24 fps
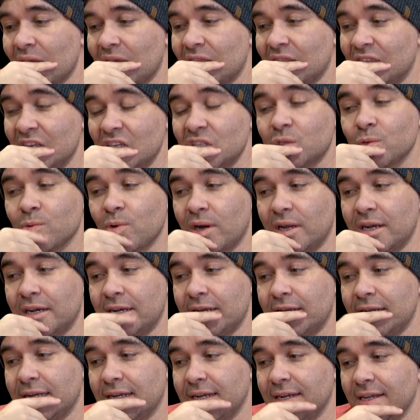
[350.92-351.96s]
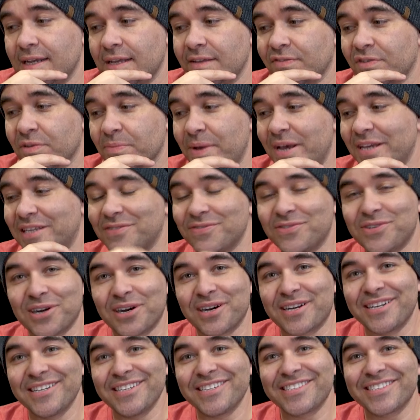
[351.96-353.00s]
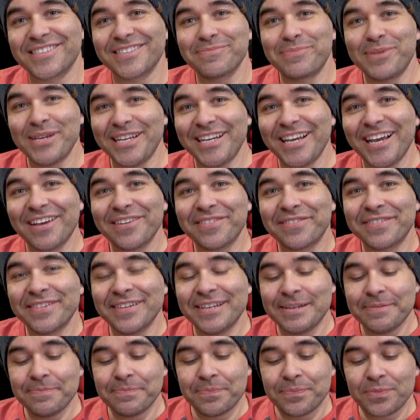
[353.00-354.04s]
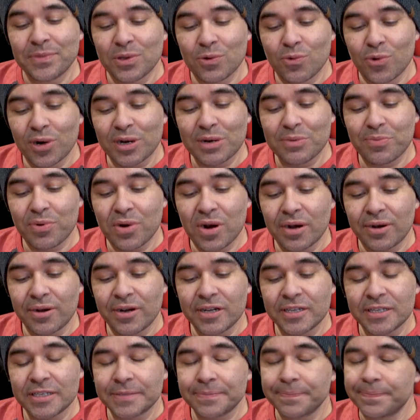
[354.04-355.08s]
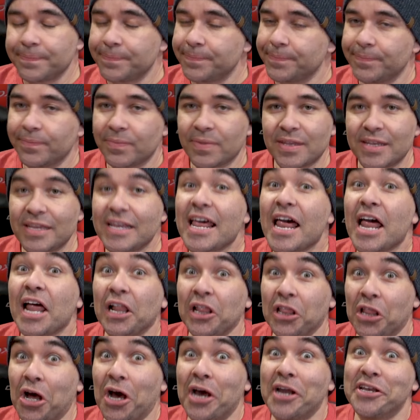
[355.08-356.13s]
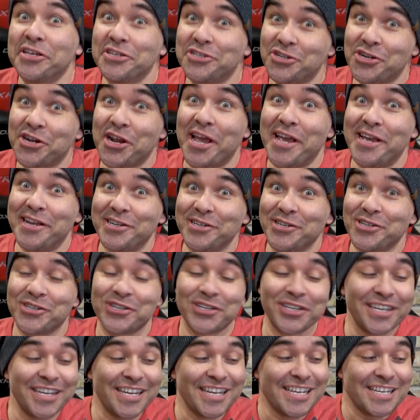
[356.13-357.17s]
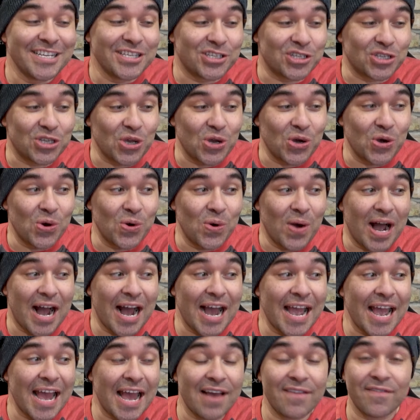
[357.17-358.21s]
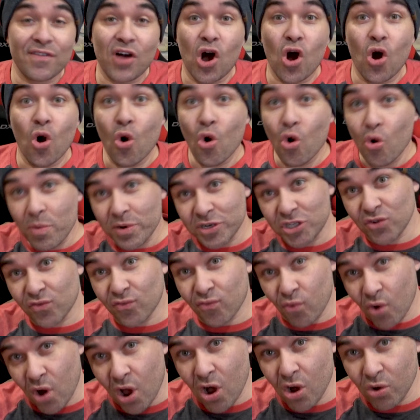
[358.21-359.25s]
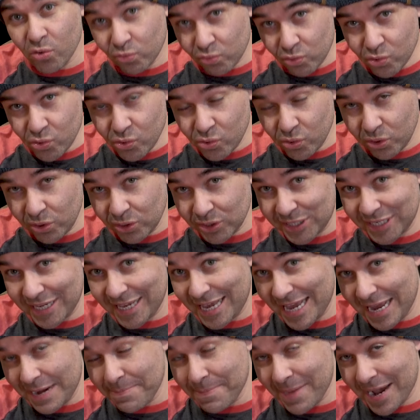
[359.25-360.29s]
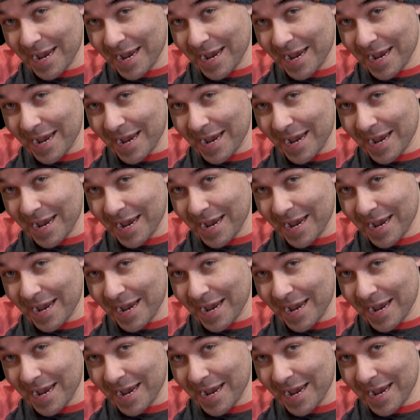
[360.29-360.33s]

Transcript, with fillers: This one, the Massive Darkness PDF, the work in progress, a lot has changed. So I have a whole bunch of wrong rules in